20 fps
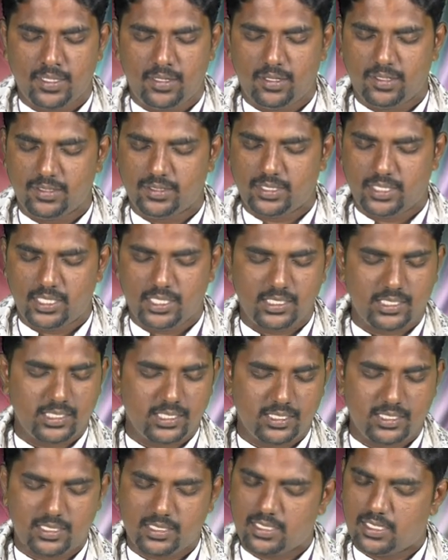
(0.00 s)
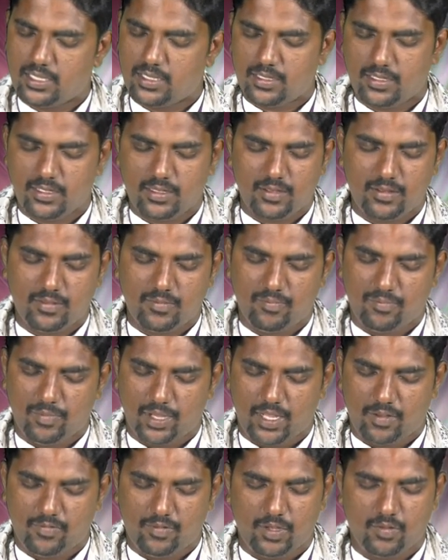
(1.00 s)
Lord Jesus,
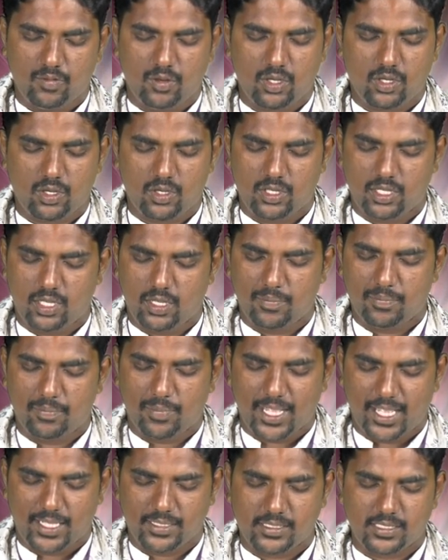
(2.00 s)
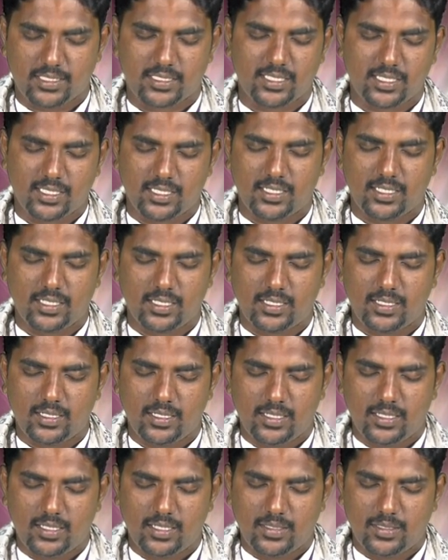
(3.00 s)
may we walk on your paths
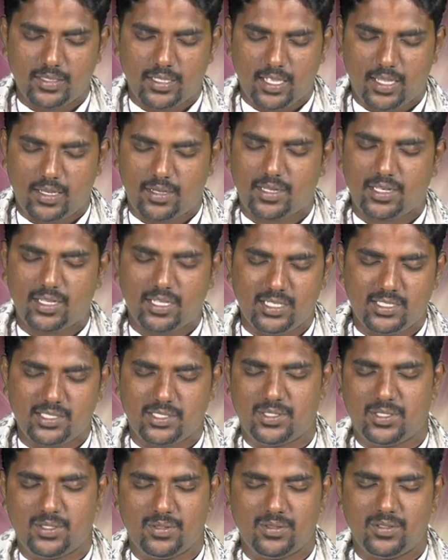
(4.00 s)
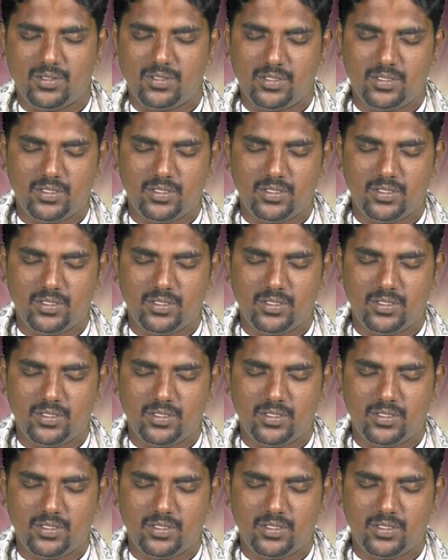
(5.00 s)
and reach you.